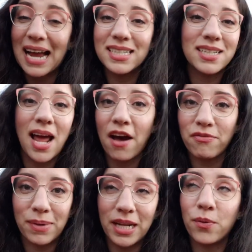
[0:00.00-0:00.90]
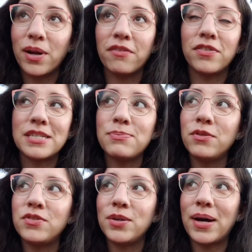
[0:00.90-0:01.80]
I didn't have money. When I first
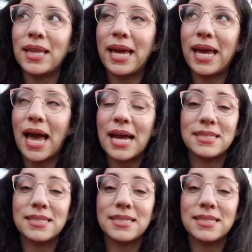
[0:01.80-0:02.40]
moved to LA, I